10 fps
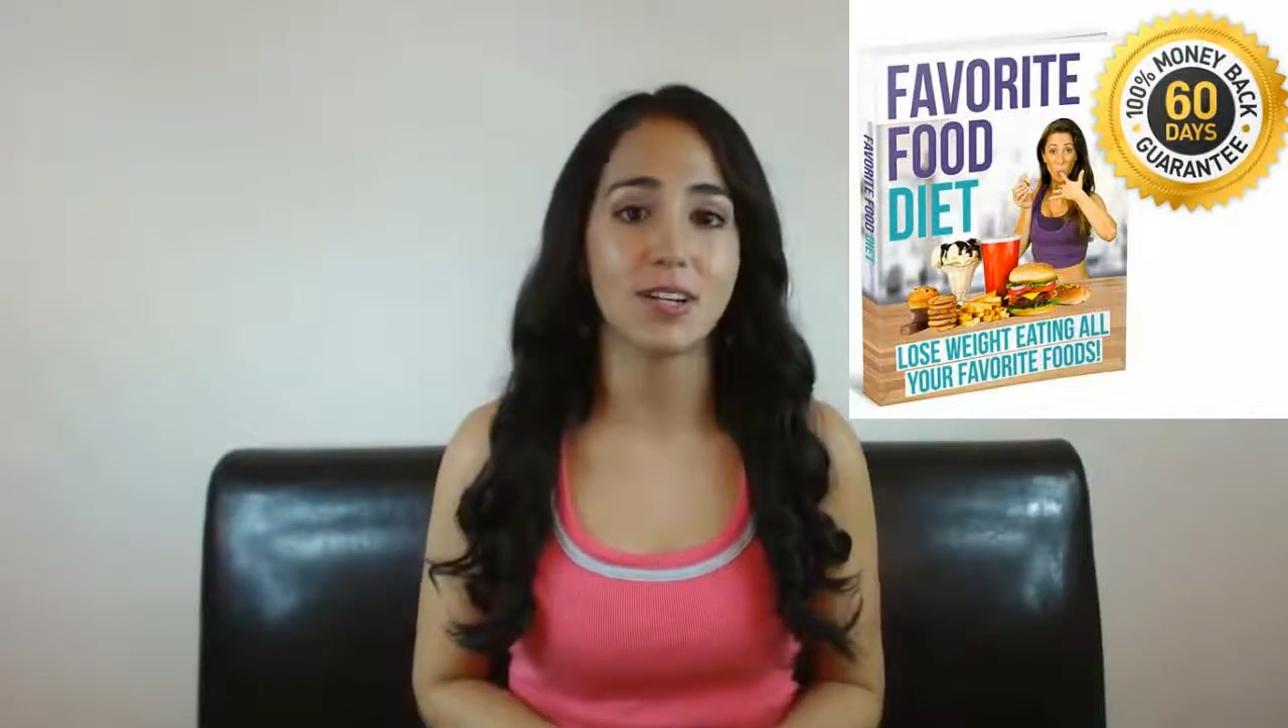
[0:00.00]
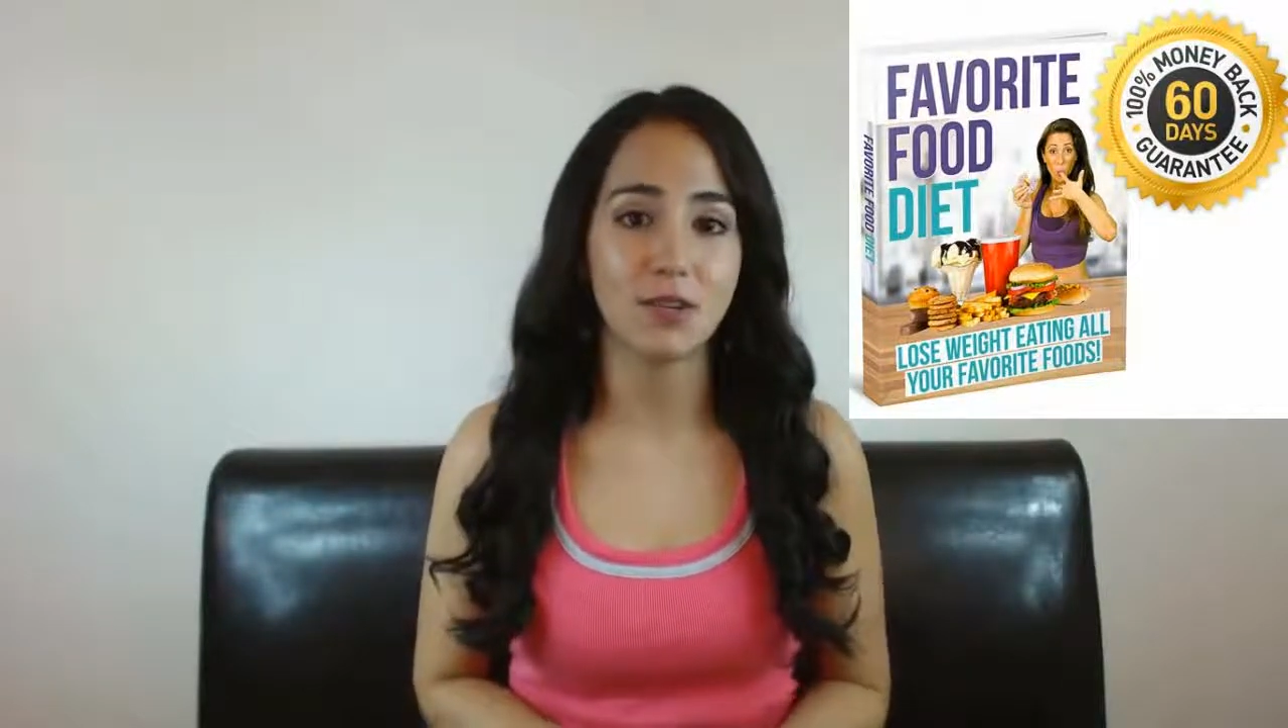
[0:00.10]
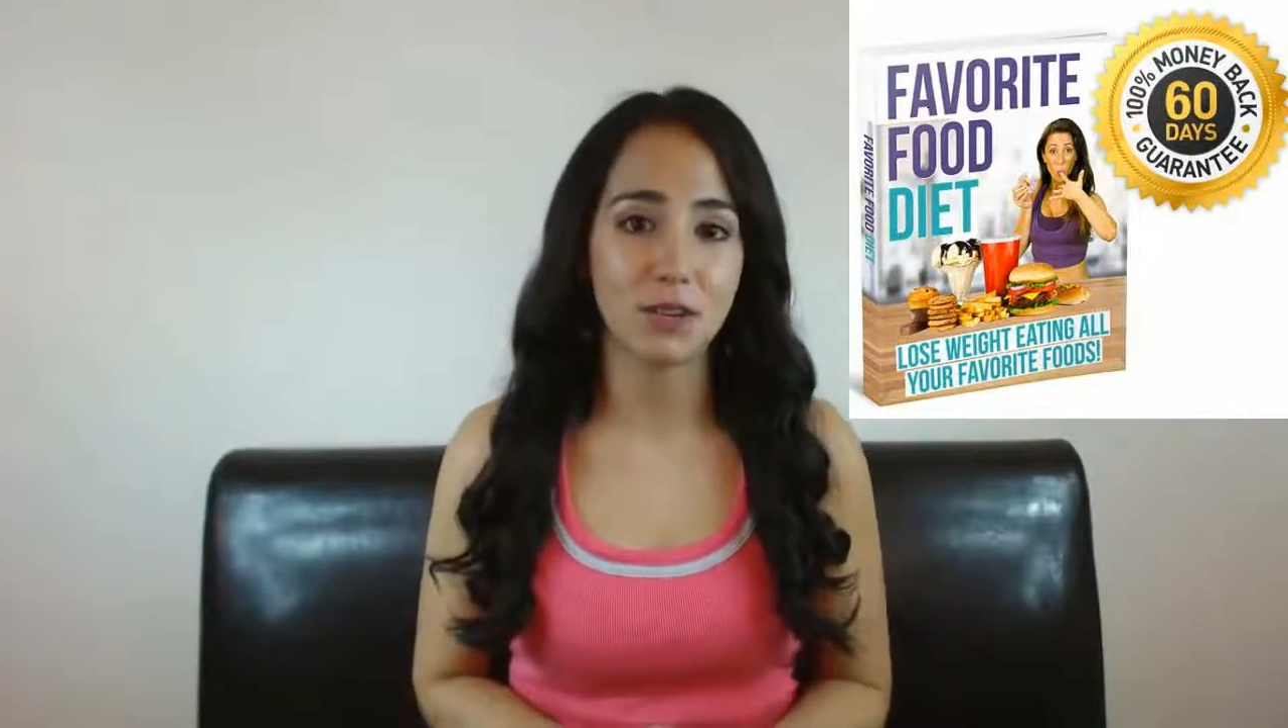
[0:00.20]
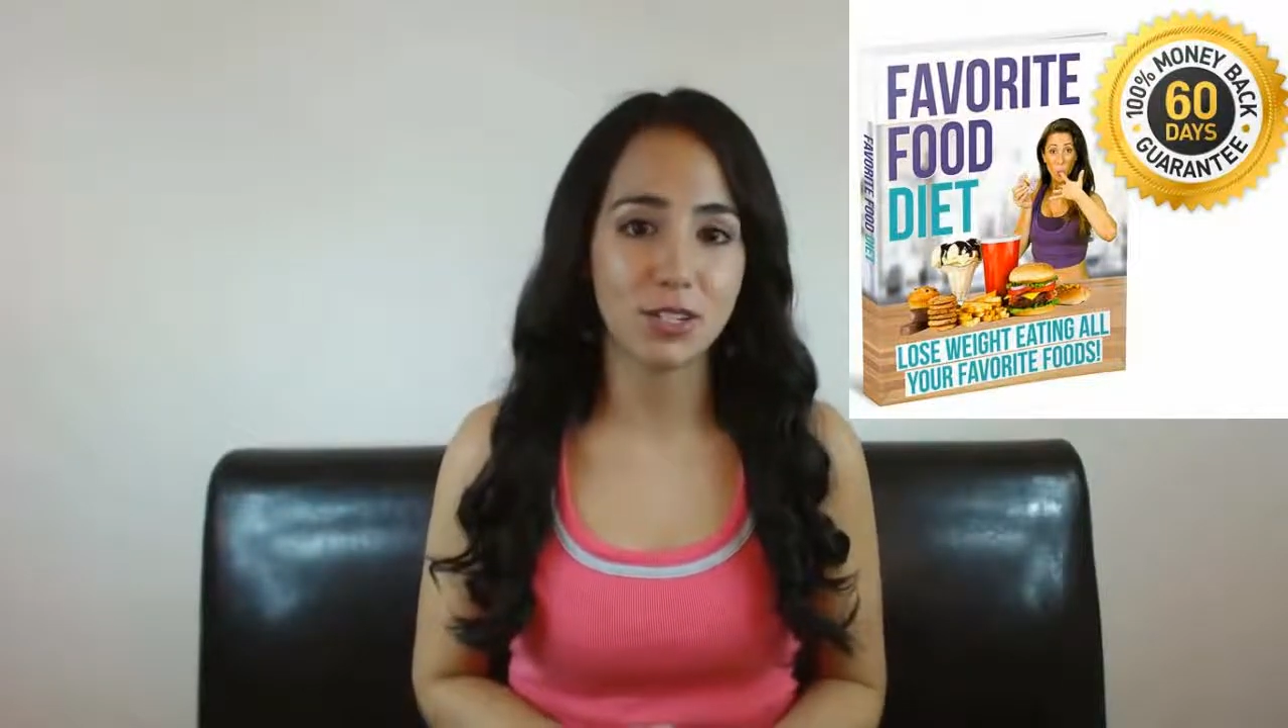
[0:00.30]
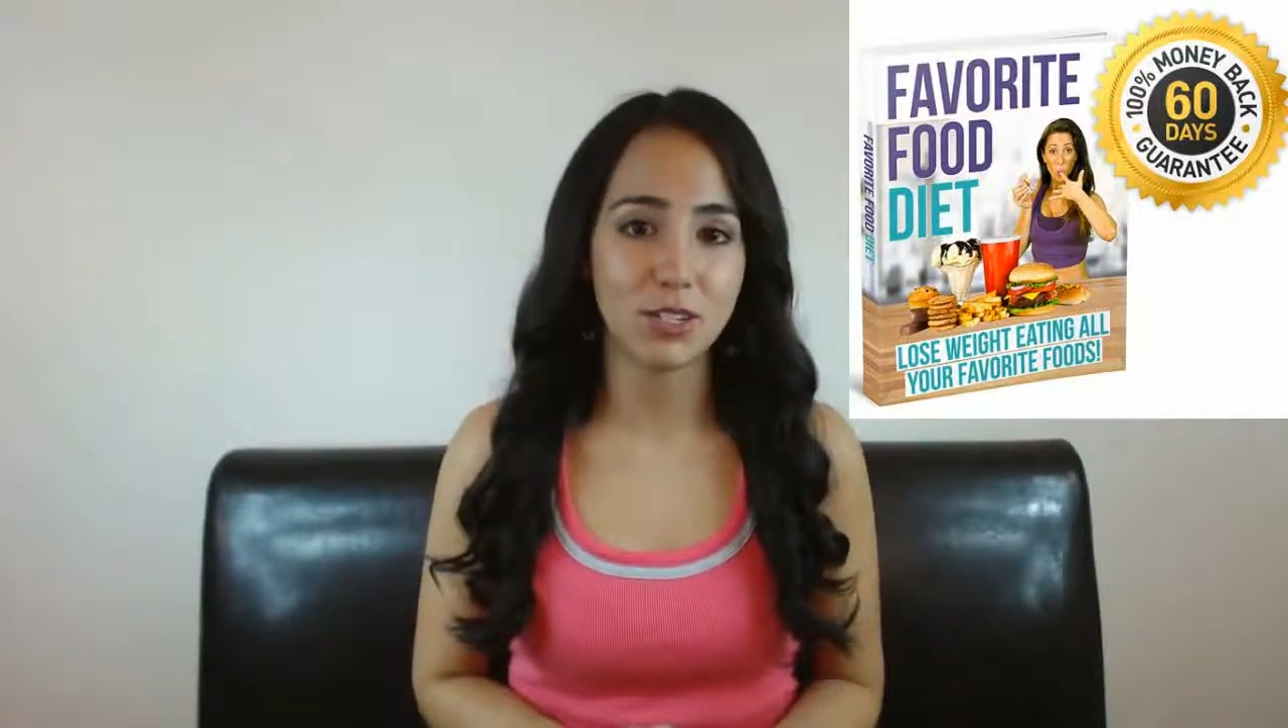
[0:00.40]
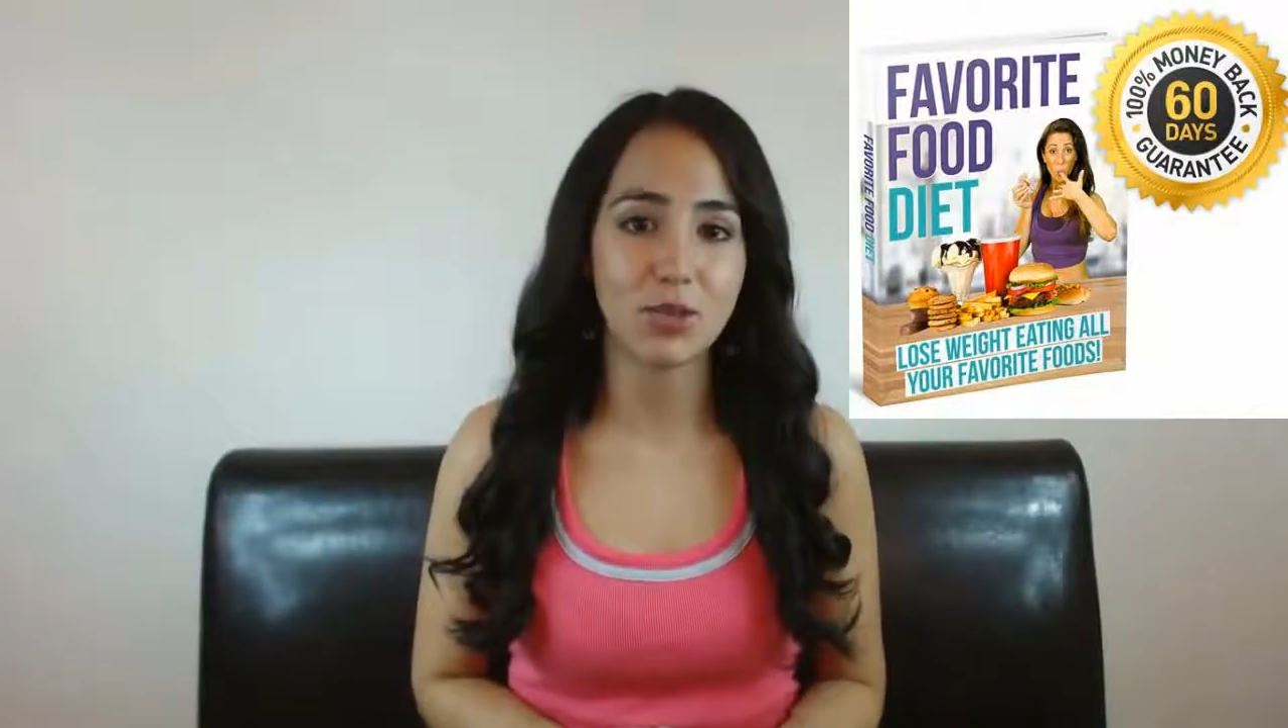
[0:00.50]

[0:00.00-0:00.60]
tell you my